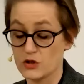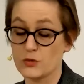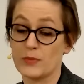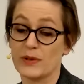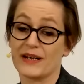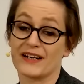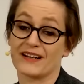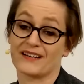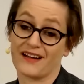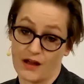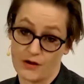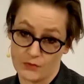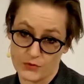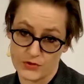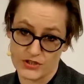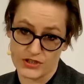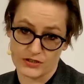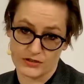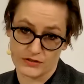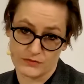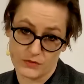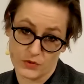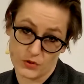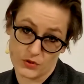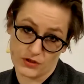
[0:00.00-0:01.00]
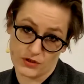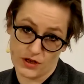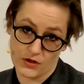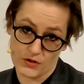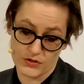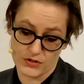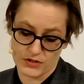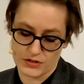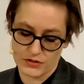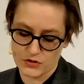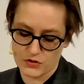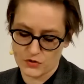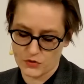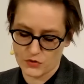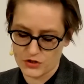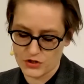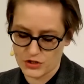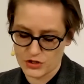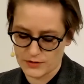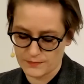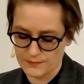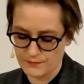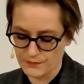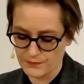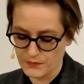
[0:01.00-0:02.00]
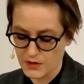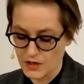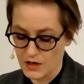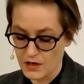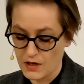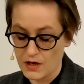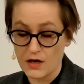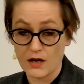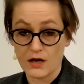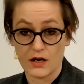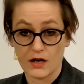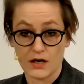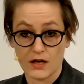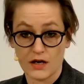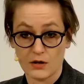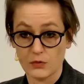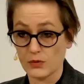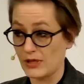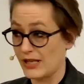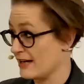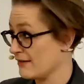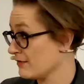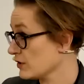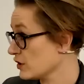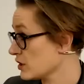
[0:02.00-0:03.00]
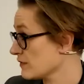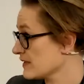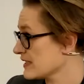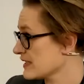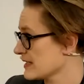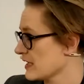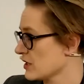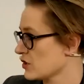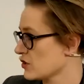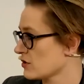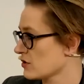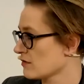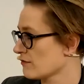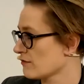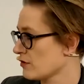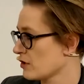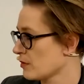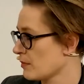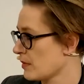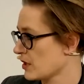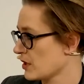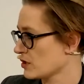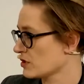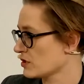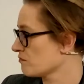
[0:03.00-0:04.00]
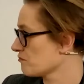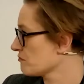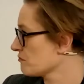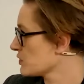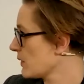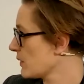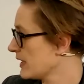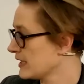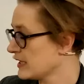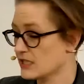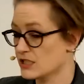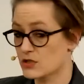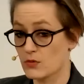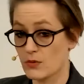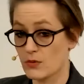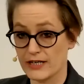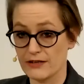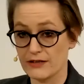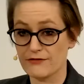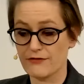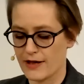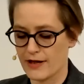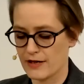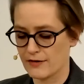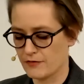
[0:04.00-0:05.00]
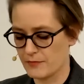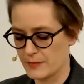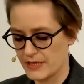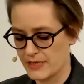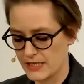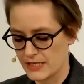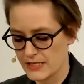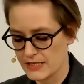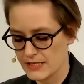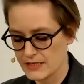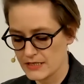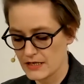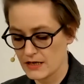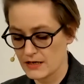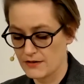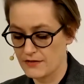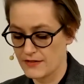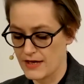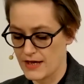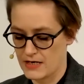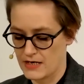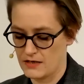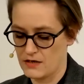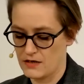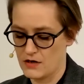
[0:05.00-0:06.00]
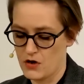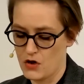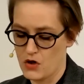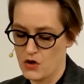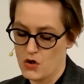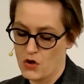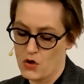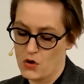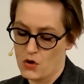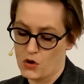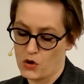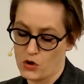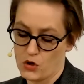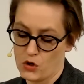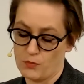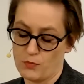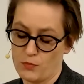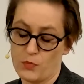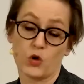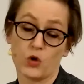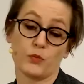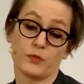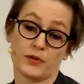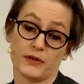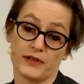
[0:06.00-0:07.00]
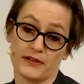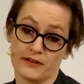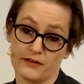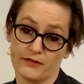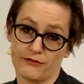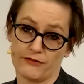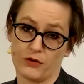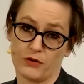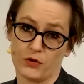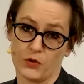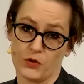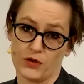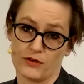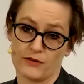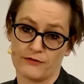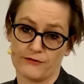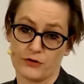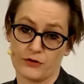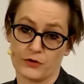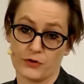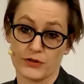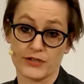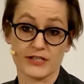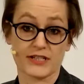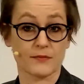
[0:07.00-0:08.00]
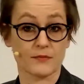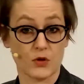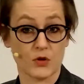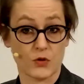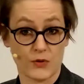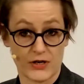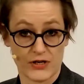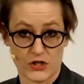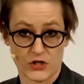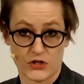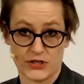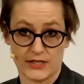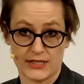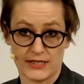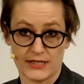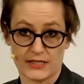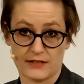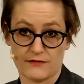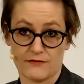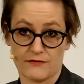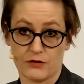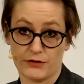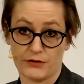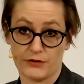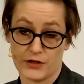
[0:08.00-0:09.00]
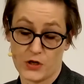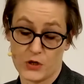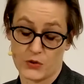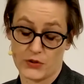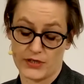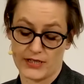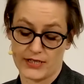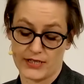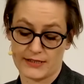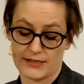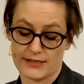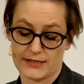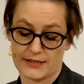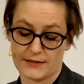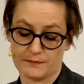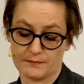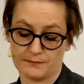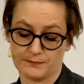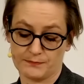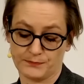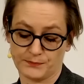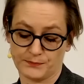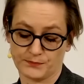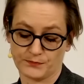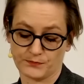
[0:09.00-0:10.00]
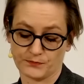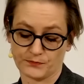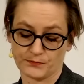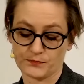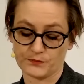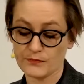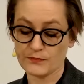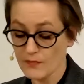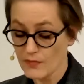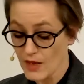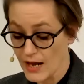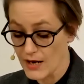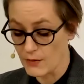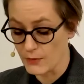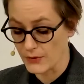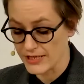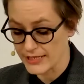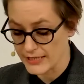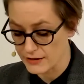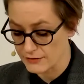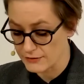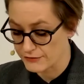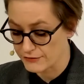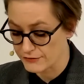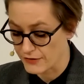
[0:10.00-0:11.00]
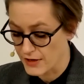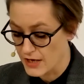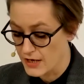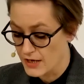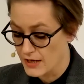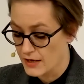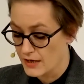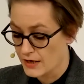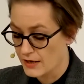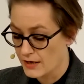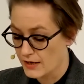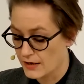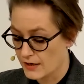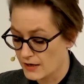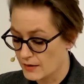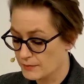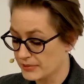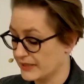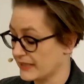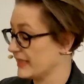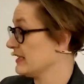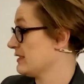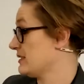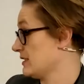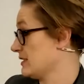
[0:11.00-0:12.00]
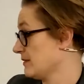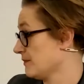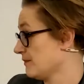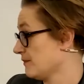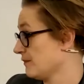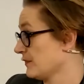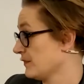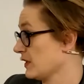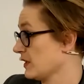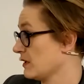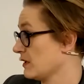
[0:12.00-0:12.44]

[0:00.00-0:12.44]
to better counter Holocaust distortion. We'll have a conversation for about 20, 25 minutes and then open the floor for some questions for the audience. I want to give Brigitte